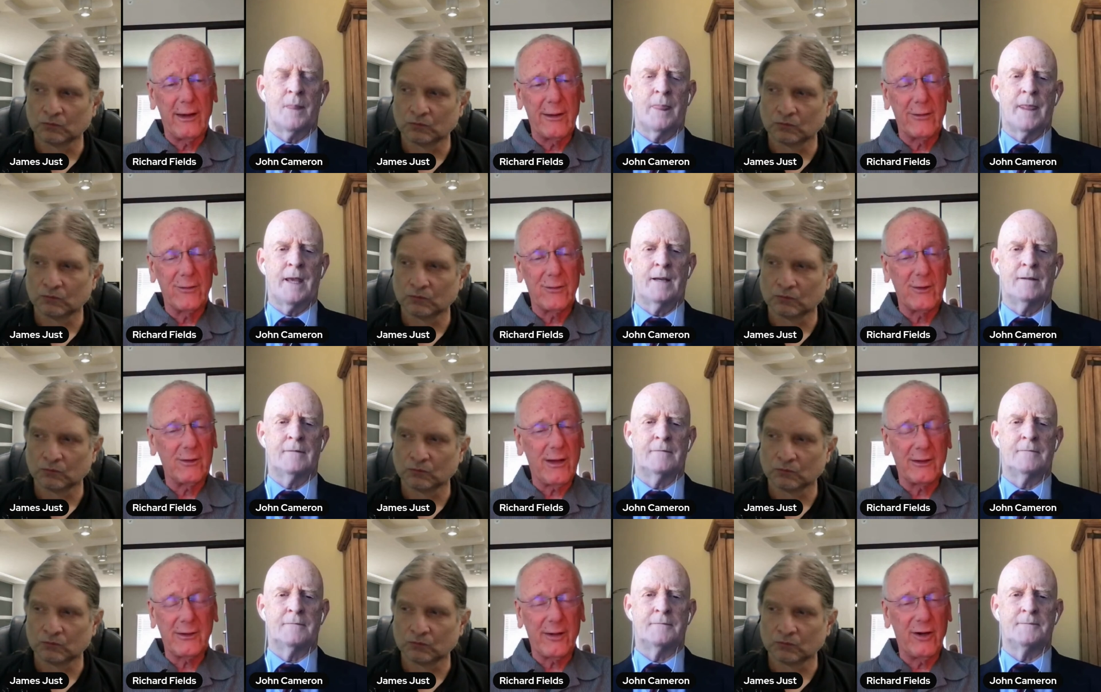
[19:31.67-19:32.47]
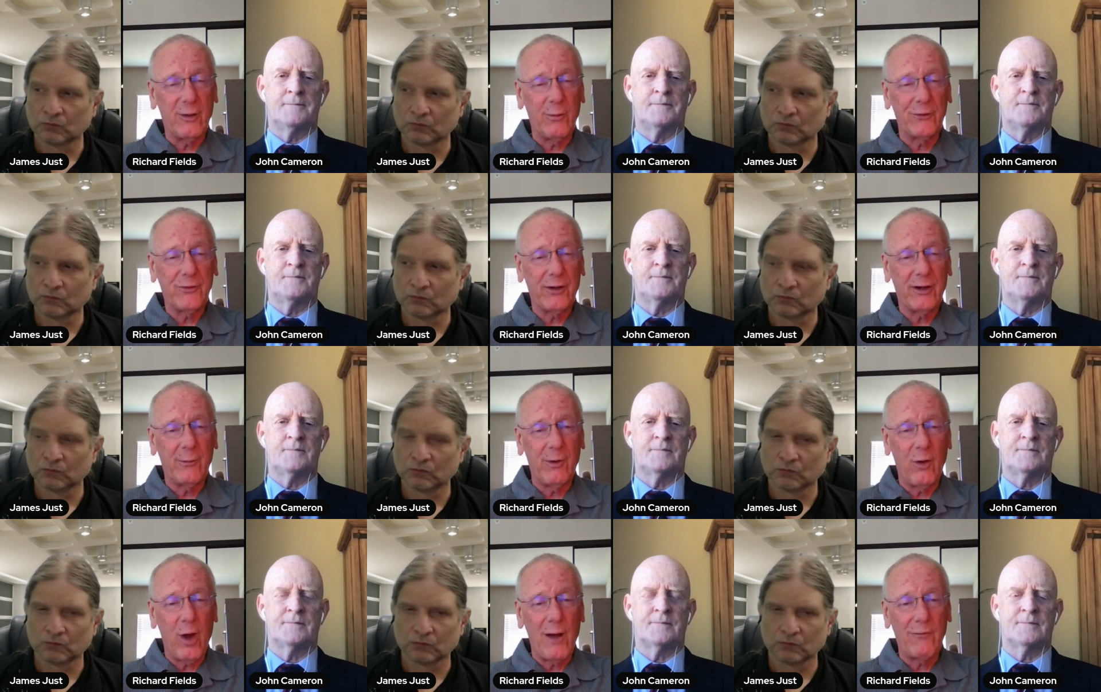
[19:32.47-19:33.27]
Speaker 1: is a terrible,
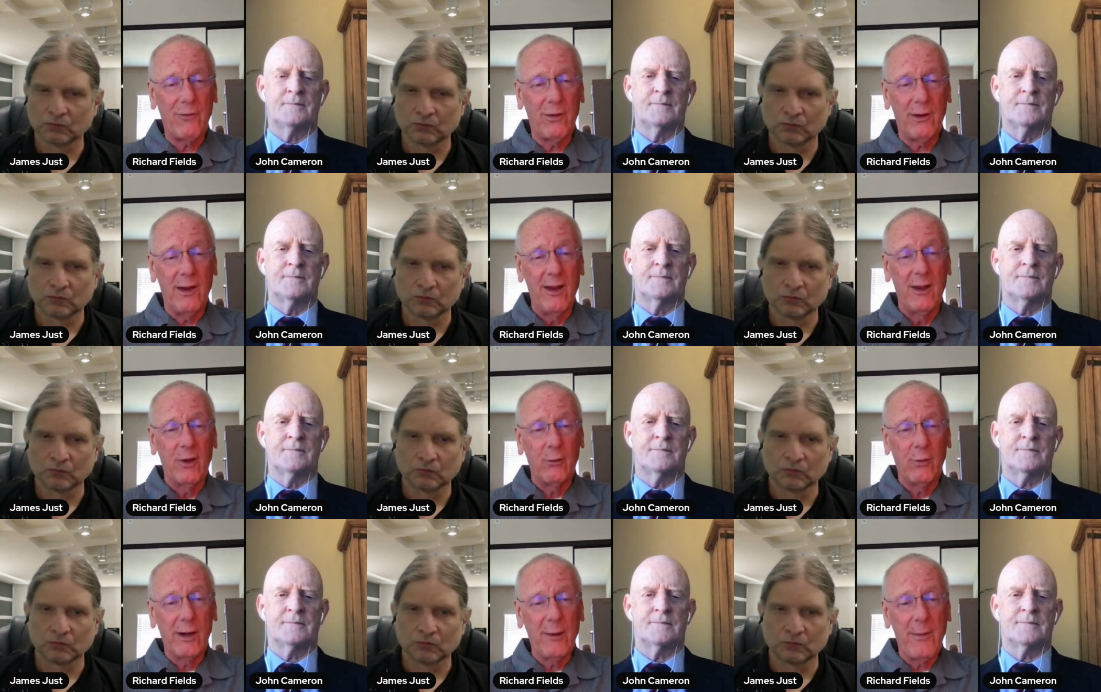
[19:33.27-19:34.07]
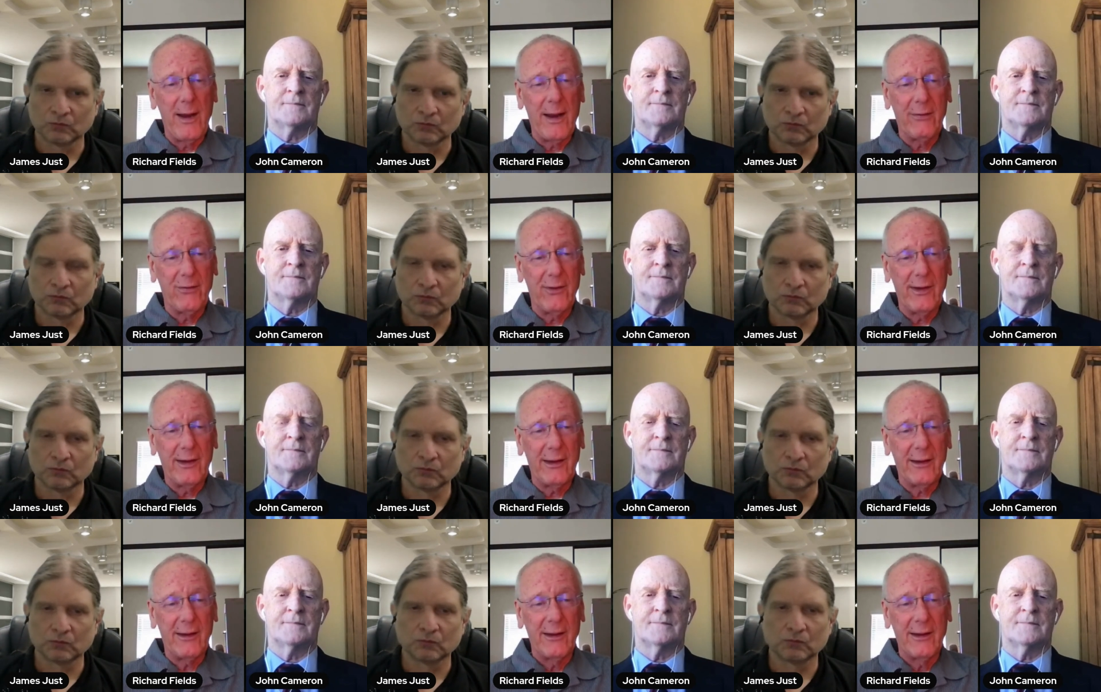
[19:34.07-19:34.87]
terrible, awful, really bad
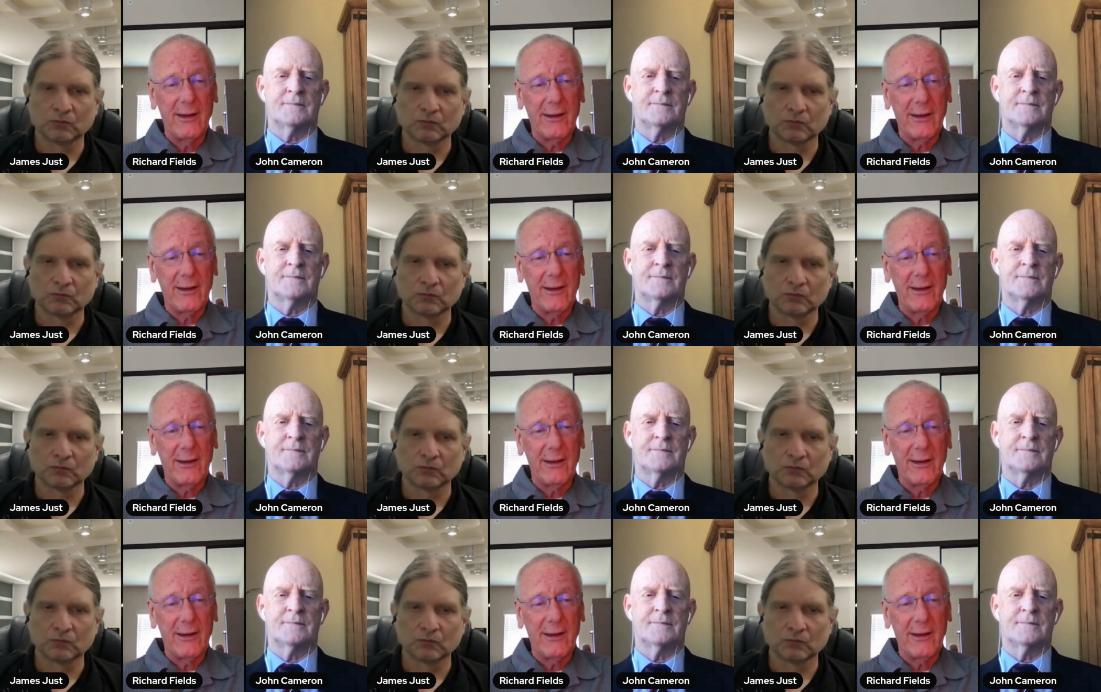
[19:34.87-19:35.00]
thing,